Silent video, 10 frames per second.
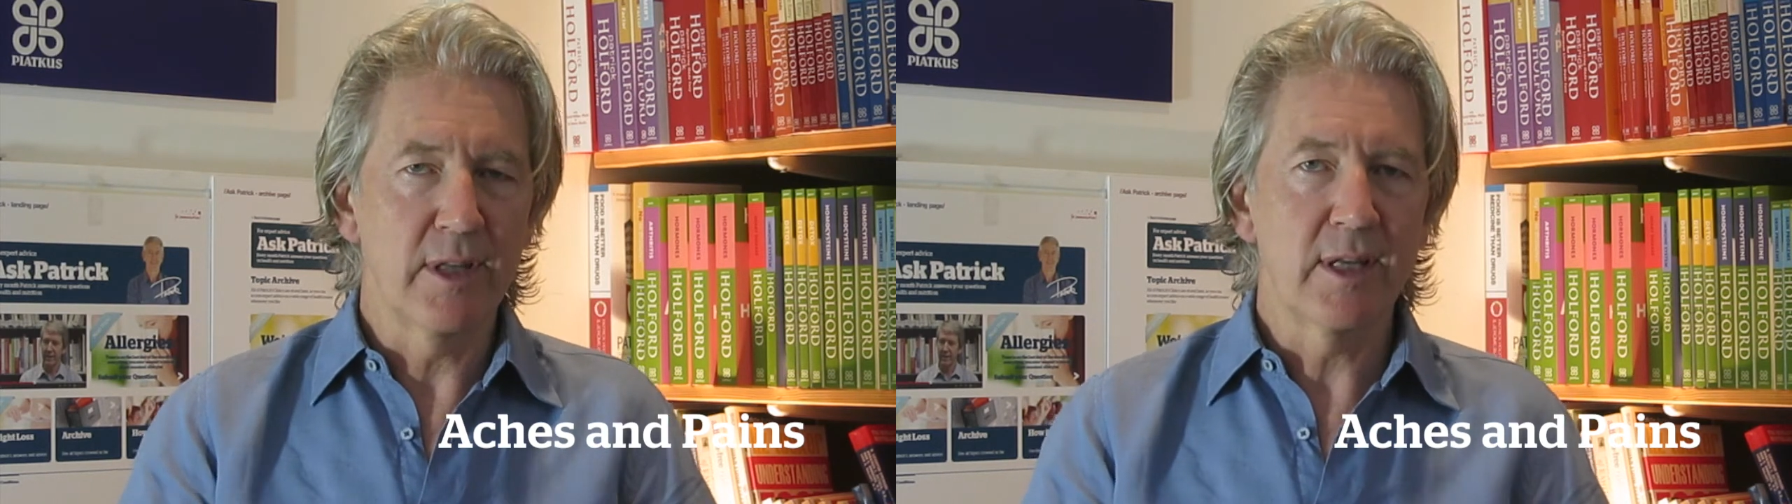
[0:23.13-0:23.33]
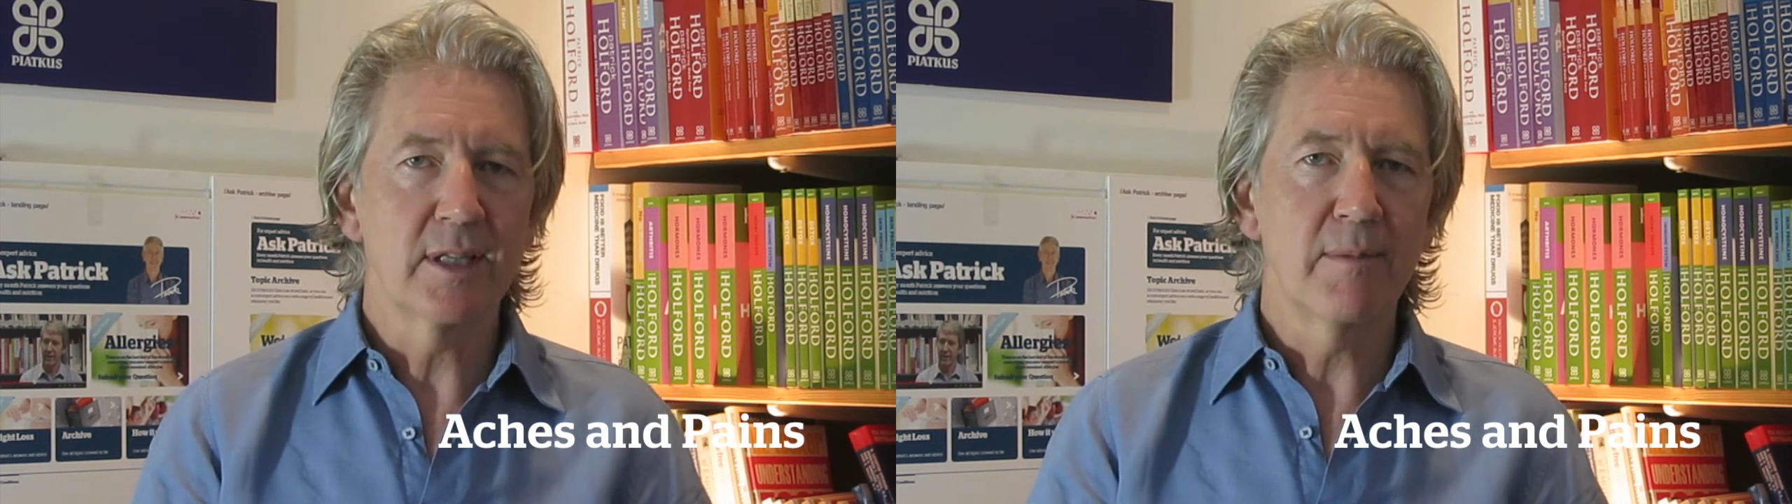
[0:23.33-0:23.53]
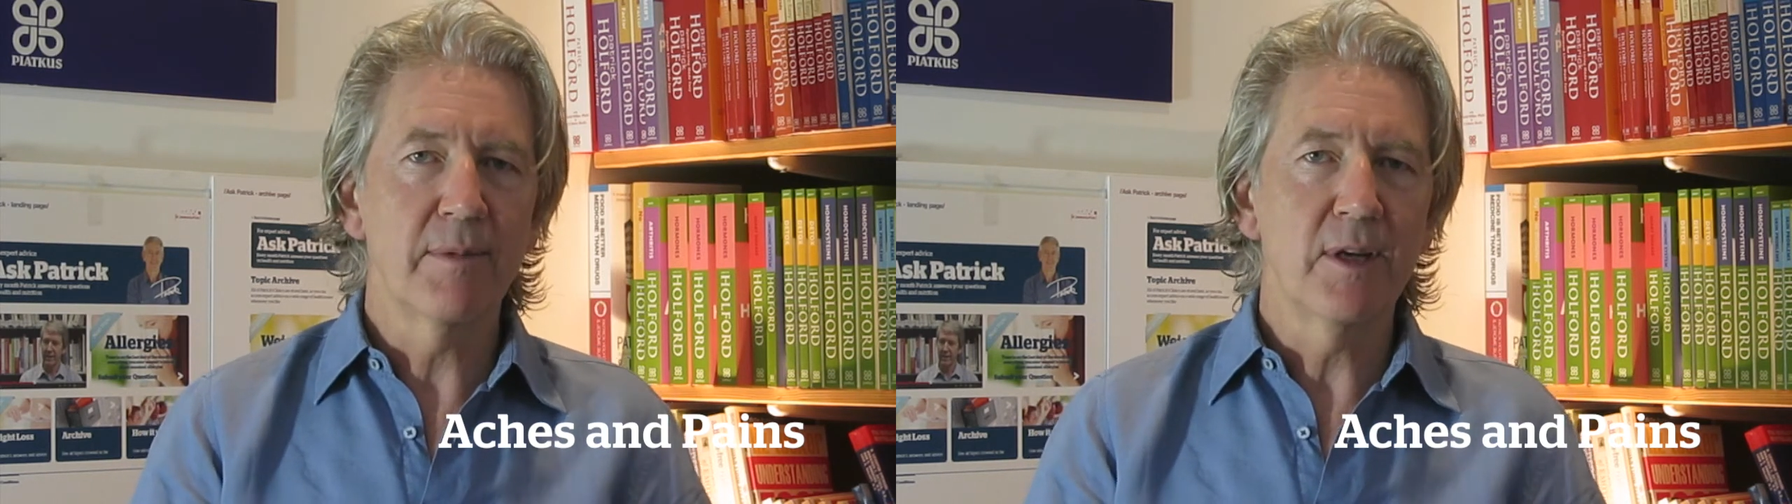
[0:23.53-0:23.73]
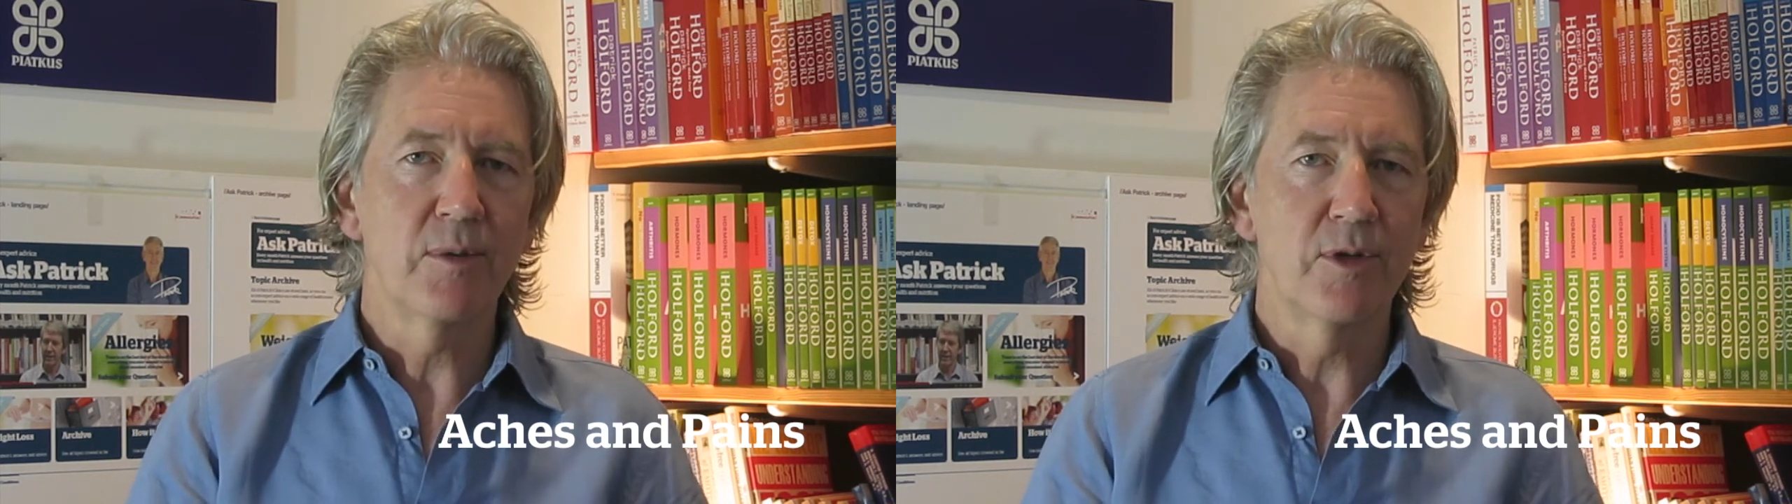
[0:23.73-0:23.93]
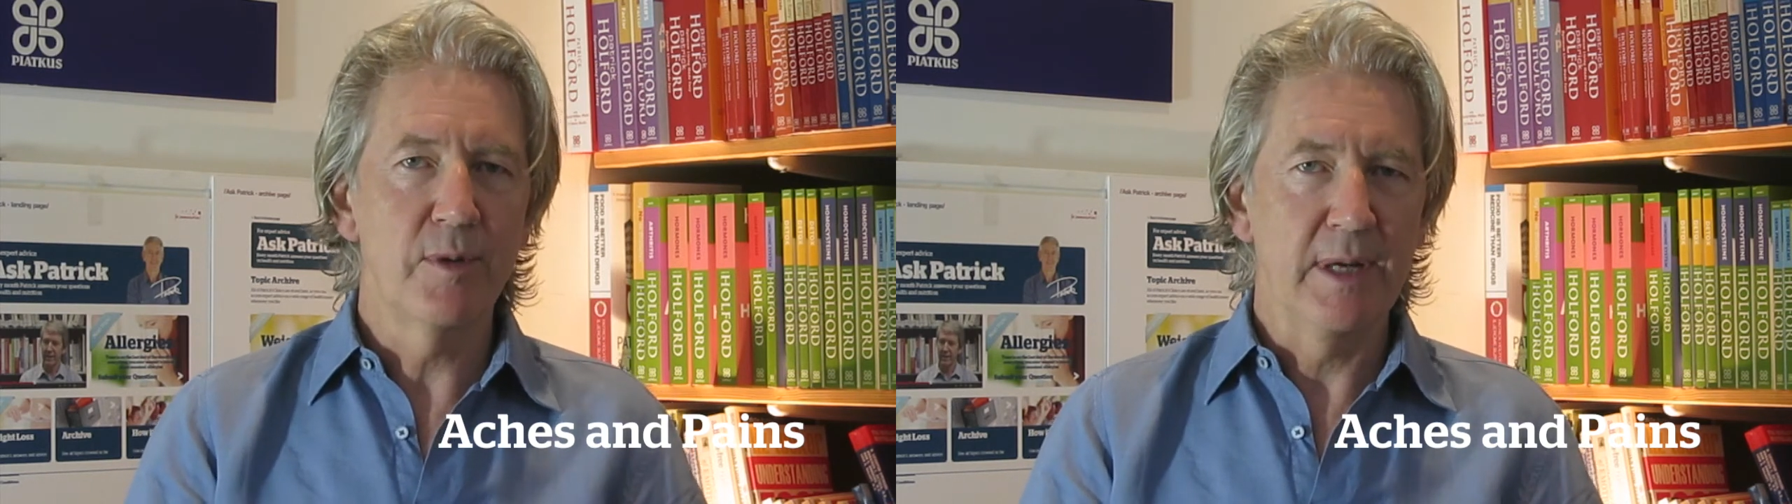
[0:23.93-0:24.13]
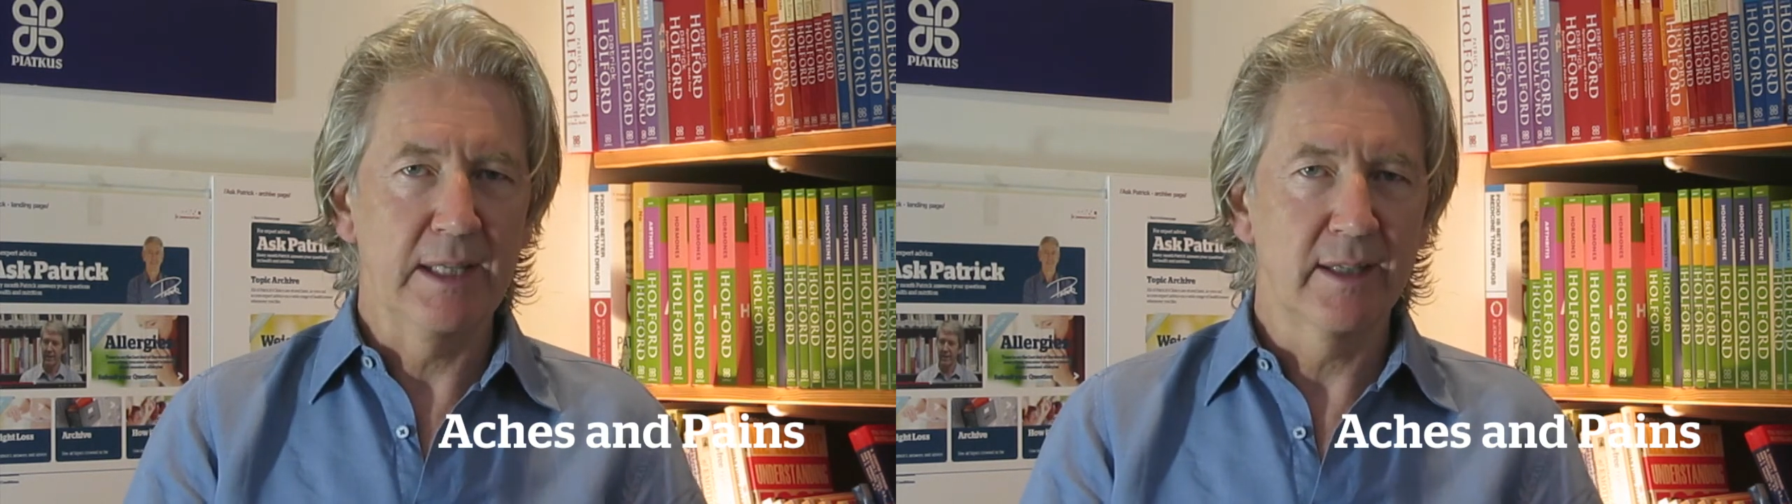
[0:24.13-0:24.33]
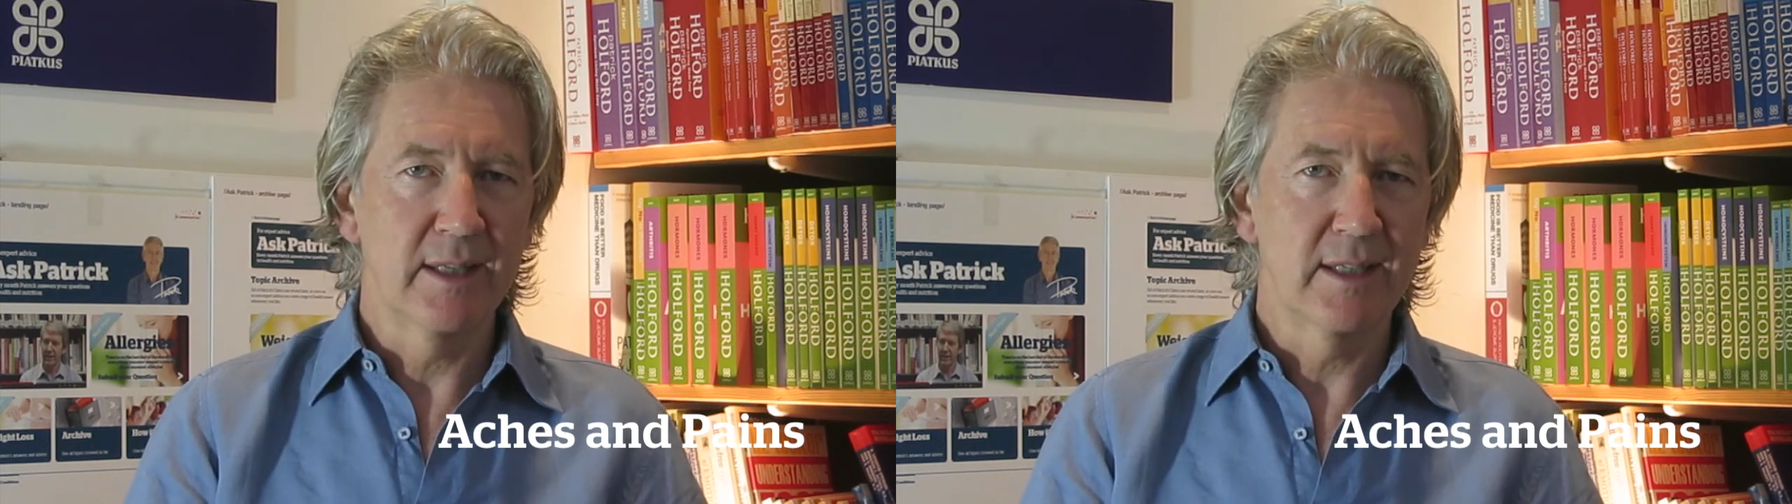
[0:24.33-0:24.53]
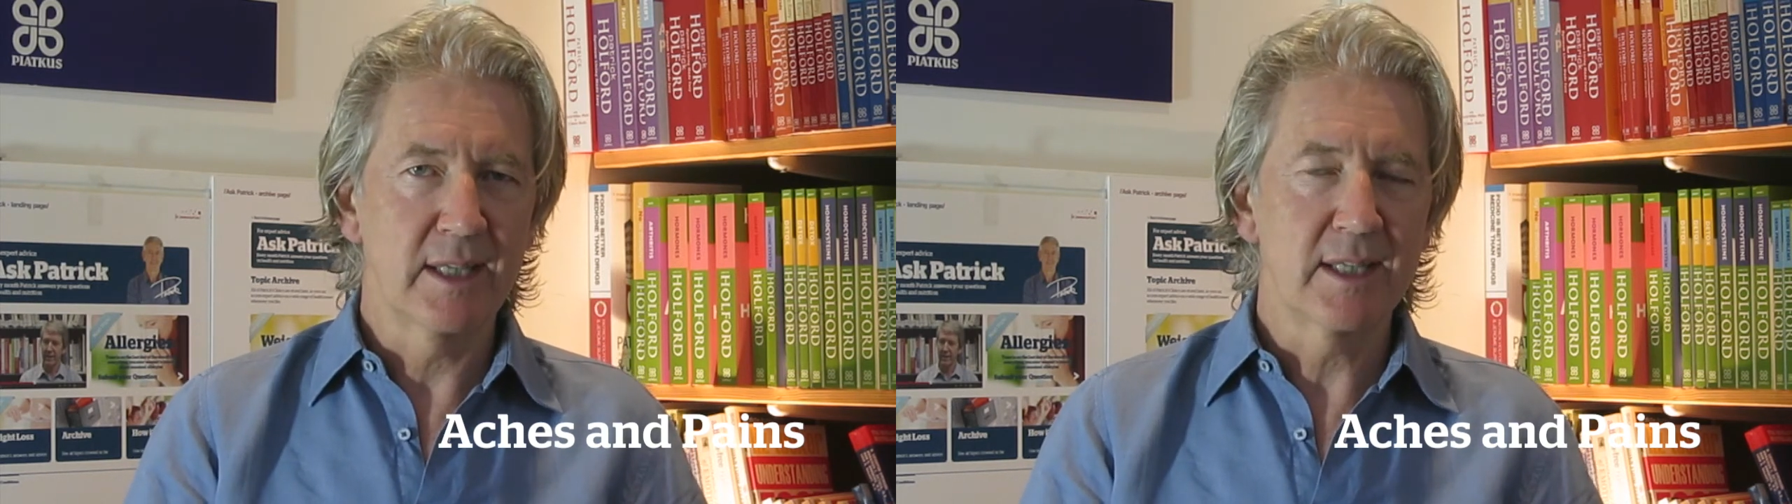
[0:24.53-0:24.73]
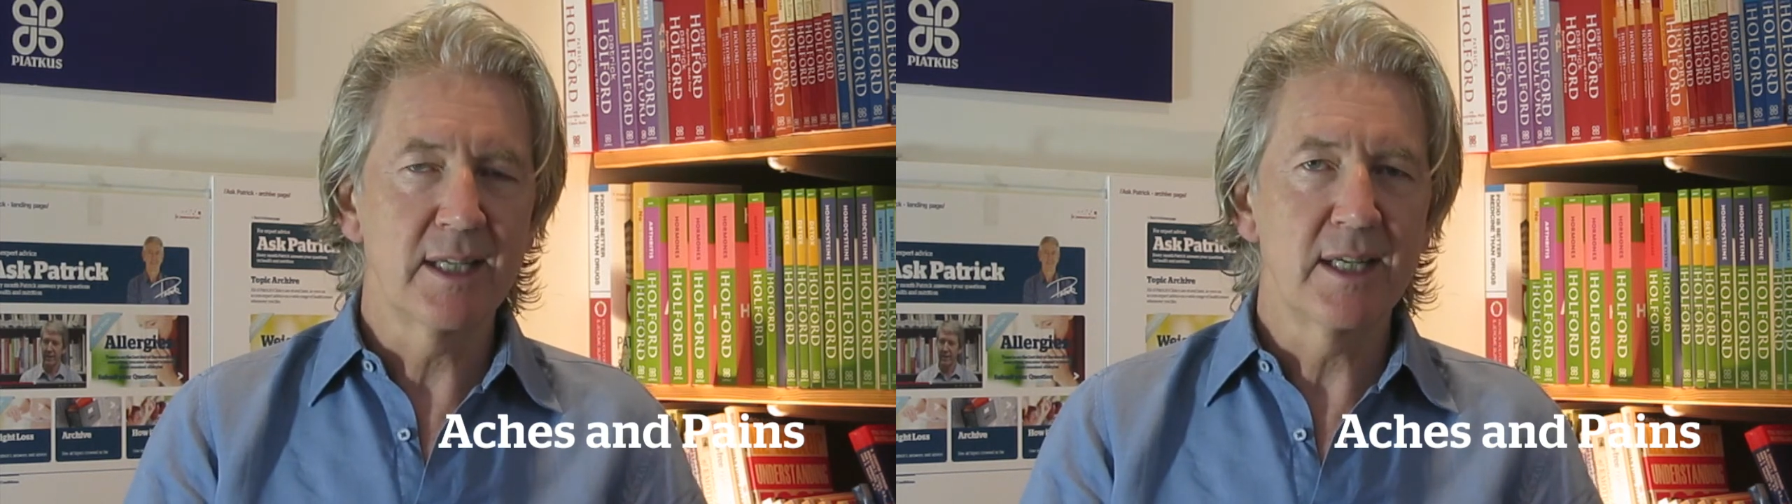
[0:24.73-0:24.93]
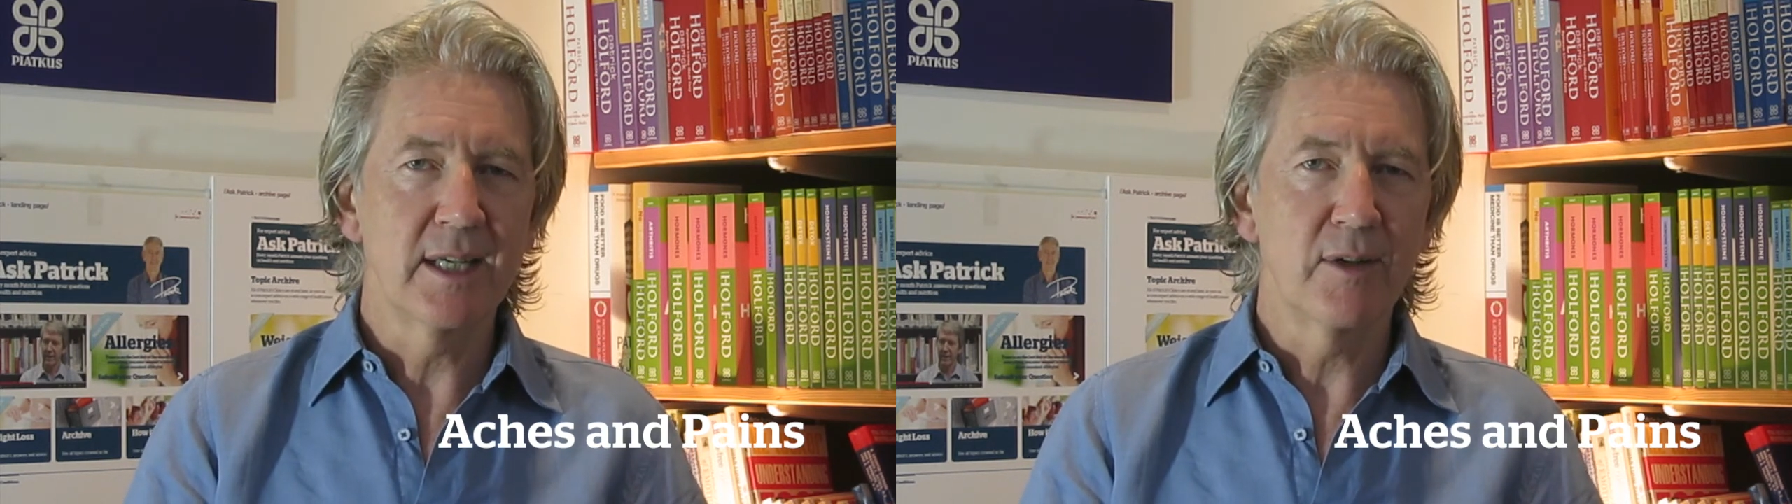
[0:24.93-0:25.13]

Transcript: There's something you're doing that is exceeding